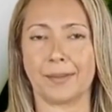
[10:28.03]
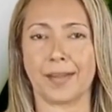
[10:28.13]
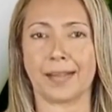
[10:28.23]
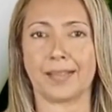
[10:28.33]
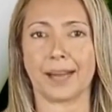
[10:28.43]

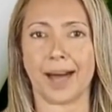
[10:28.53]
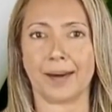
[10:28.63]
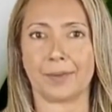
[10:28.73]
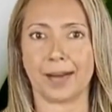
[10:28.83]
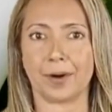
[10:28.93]
This can
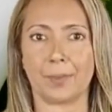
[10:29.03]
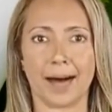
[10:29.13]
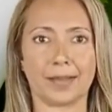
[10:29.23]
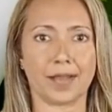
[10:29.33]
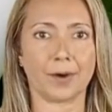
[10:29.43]
help kill
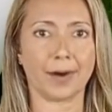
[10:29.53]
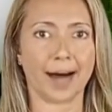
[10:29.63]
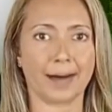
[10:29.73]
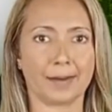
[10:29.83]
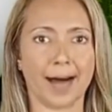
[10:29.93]

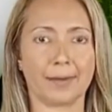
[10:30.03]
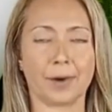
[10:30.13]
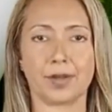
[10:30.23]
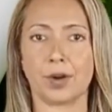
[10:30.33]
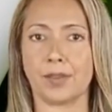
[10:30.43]
bacteria and
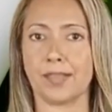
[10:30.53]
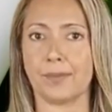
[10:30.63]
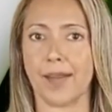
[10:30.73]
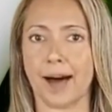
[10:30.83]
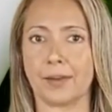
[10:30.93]
reduce the
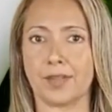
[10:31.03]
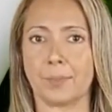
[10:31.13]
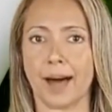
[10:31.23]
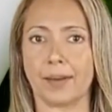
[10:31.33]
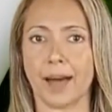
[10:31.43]
foul
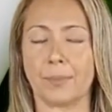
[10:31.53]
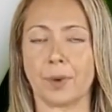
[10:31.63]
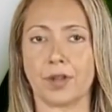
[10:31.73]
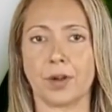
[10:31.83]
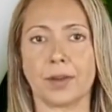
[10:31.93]
smell they
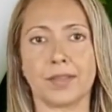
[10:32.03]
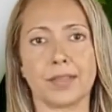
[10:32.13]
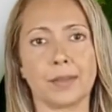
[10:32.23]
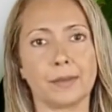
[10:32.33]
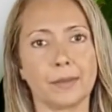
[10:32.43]
produce.